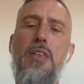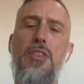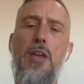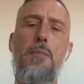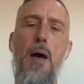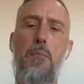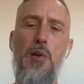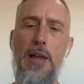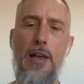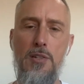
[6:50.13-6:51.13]
The thing about
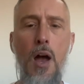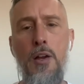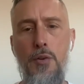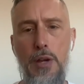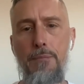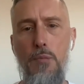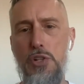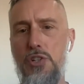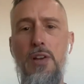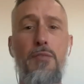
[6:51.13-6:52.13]
precast concrete,
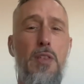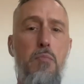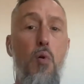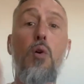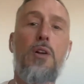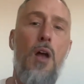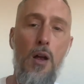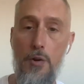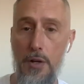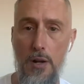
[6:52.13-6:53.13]
which is different than poured
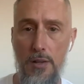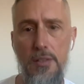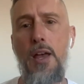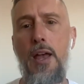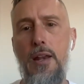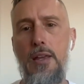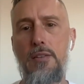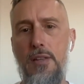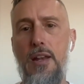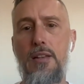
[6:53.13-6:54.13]
concrete on a
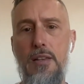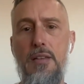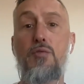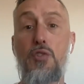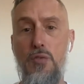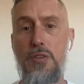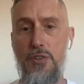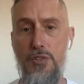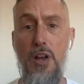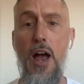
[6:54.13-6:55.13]
site, is that it
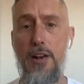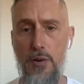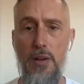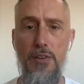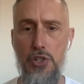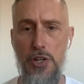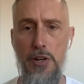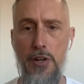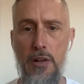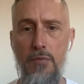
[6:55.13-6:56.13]
there's a high degree of
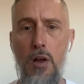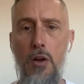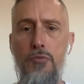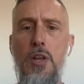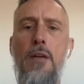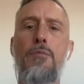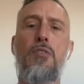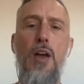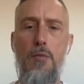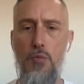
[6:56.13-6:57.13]
engineering involved.
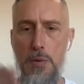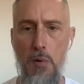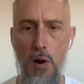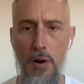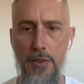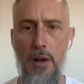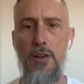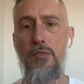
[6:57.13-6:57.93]
You've got rebar in there.